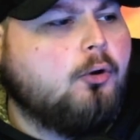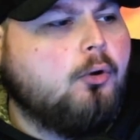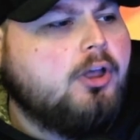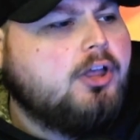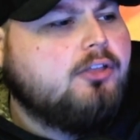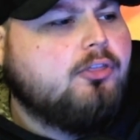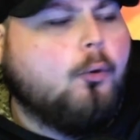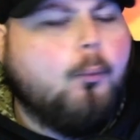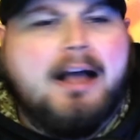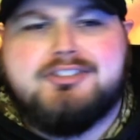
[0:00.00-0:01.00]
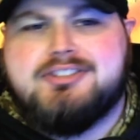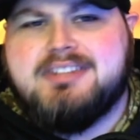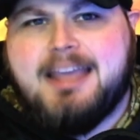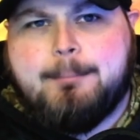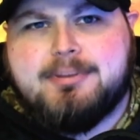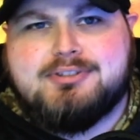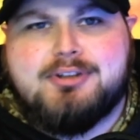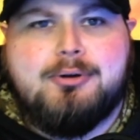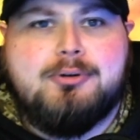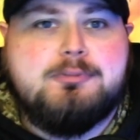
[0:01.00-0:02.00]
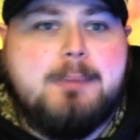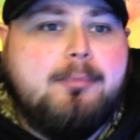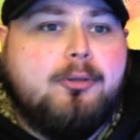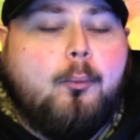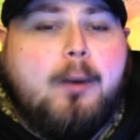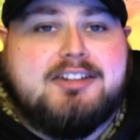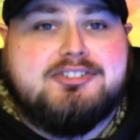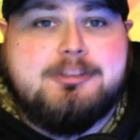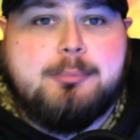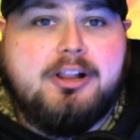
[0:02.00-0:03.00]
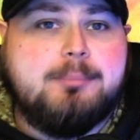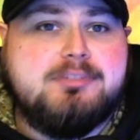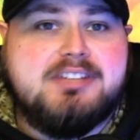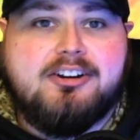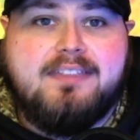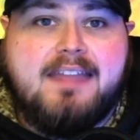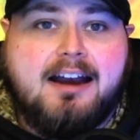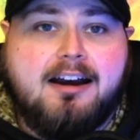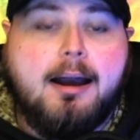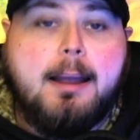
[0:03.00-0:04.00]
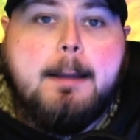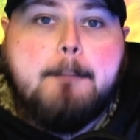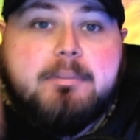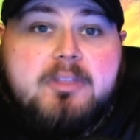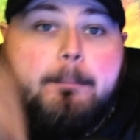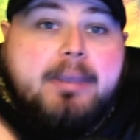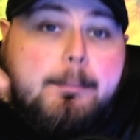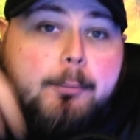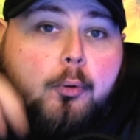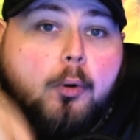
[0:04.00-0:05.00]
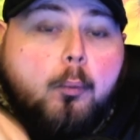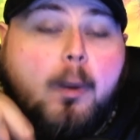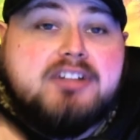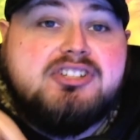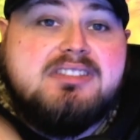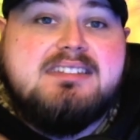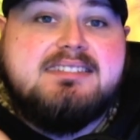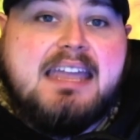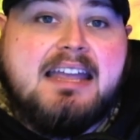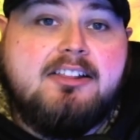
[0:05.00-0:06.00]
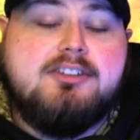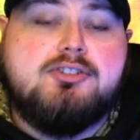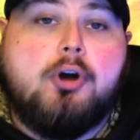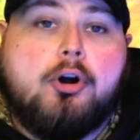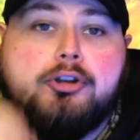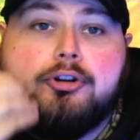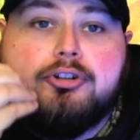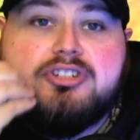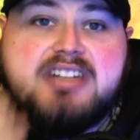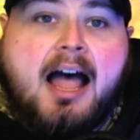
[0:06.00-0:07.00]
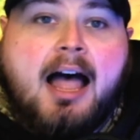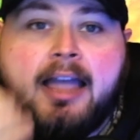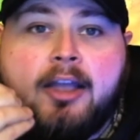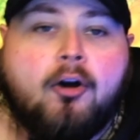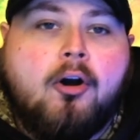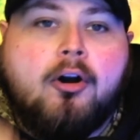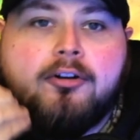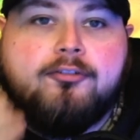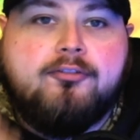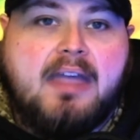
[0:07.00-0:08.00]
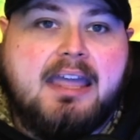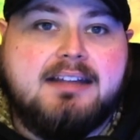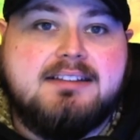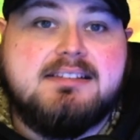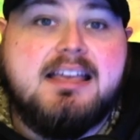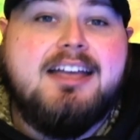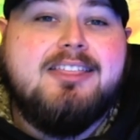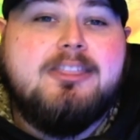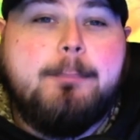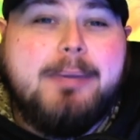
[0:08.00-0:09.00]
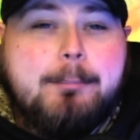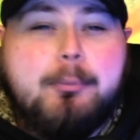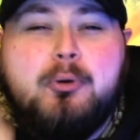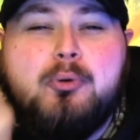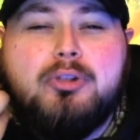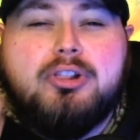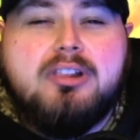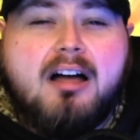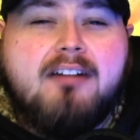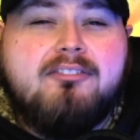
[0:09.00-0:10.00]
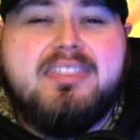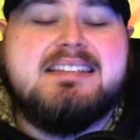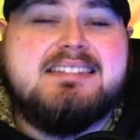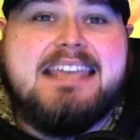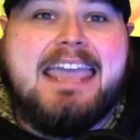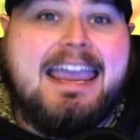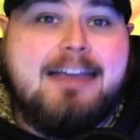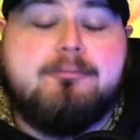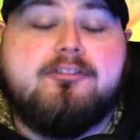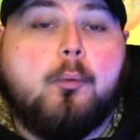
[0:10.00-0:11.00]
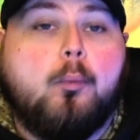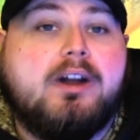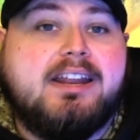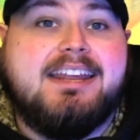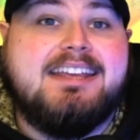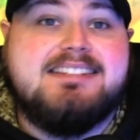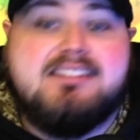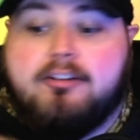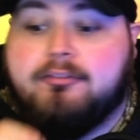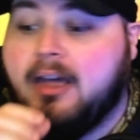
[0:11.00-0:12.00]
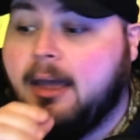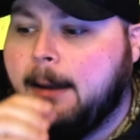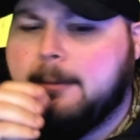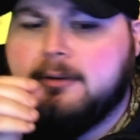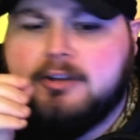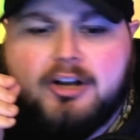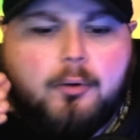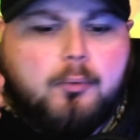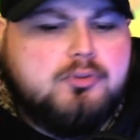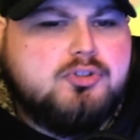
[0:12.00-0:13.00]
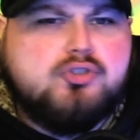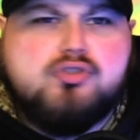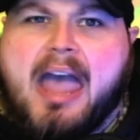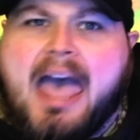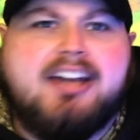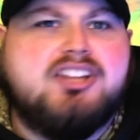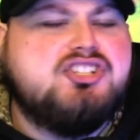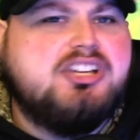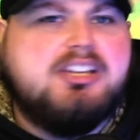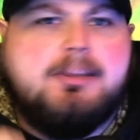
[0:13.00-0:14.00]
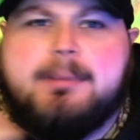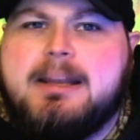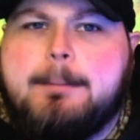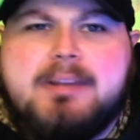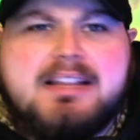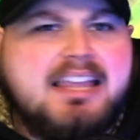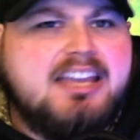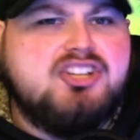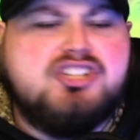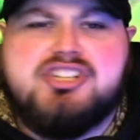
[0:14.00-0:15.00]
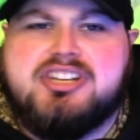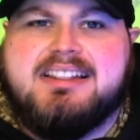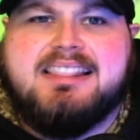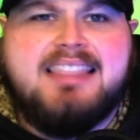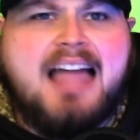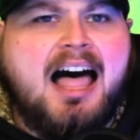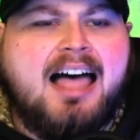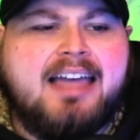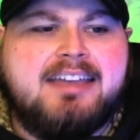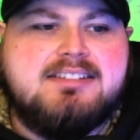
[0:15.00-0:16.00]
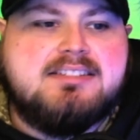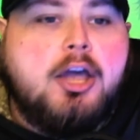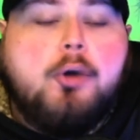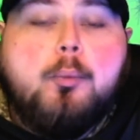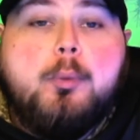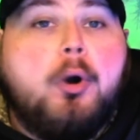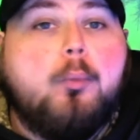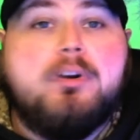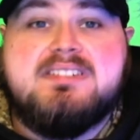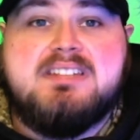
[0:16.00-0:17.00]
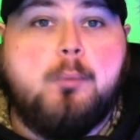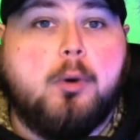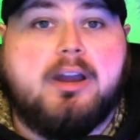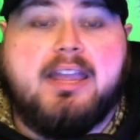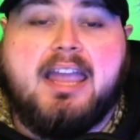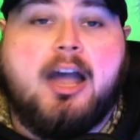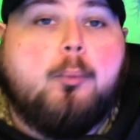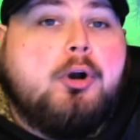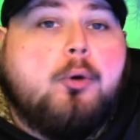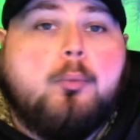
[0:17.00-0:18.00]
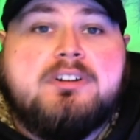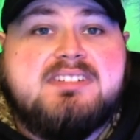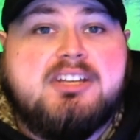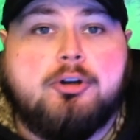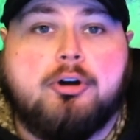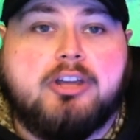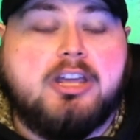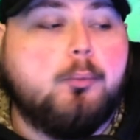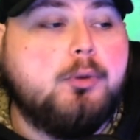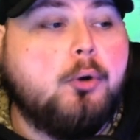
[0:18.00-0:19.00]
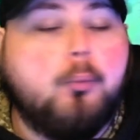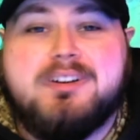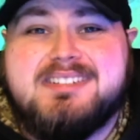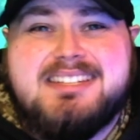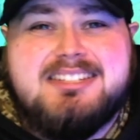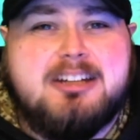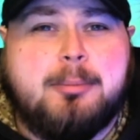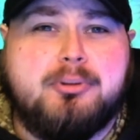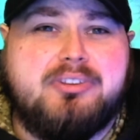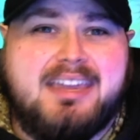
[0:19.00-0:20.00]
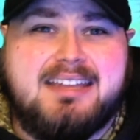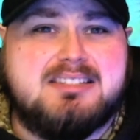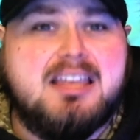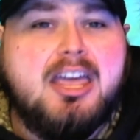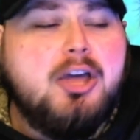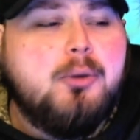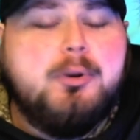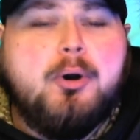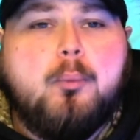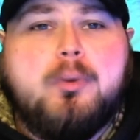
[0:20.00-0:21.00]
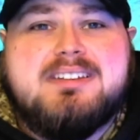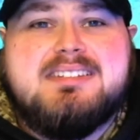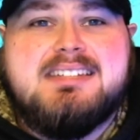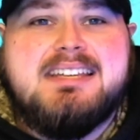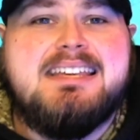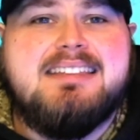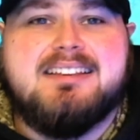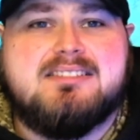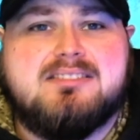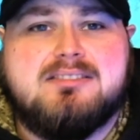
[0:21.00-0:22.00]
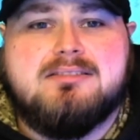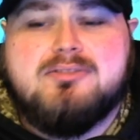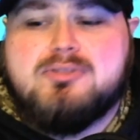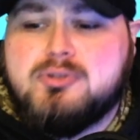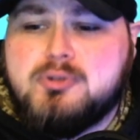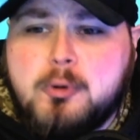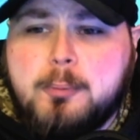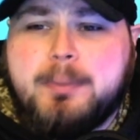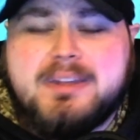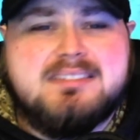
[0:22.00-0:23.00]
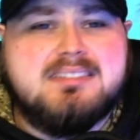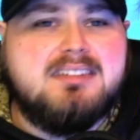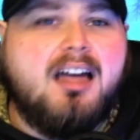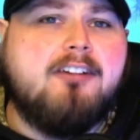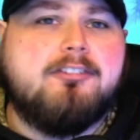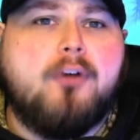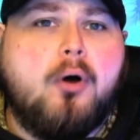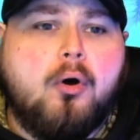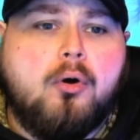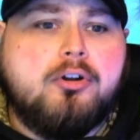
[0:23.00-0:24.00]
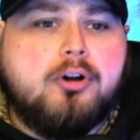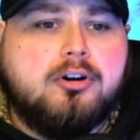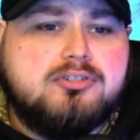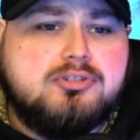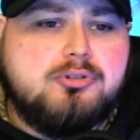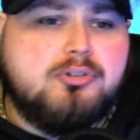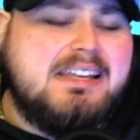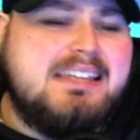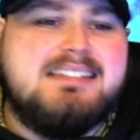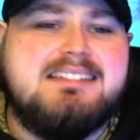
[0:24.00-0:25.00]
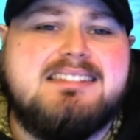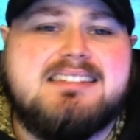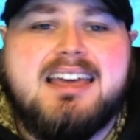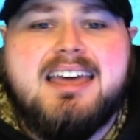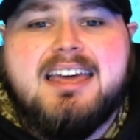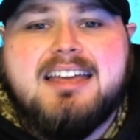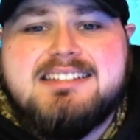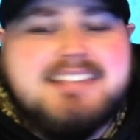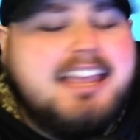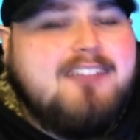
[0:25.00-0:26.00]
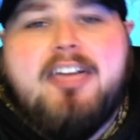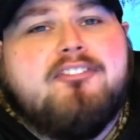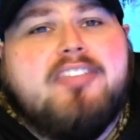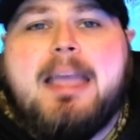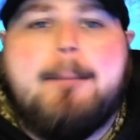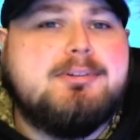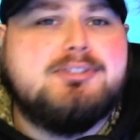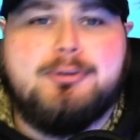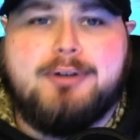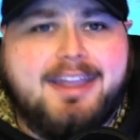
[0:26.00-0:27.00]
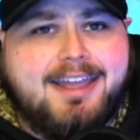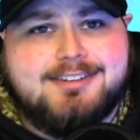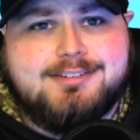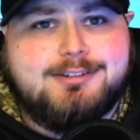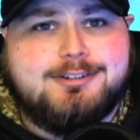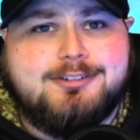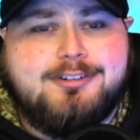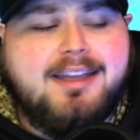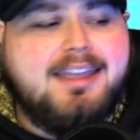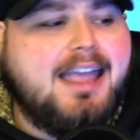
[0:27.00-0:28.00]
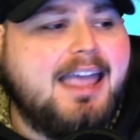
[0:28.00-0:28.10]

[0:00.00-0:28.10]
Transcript: They'll watch the episodes, maybe they'll watch some clips here and there. But the people who are watching these dailies are your die-hard fans. The people who love this game for what it is of, you know, strategy, manipulation, lies. We don't want to see working out. We don't want to see cooking. We don't want to see double dates. We don't want to see this stupid stuff on our screens. Save that for the episode, I guess, right?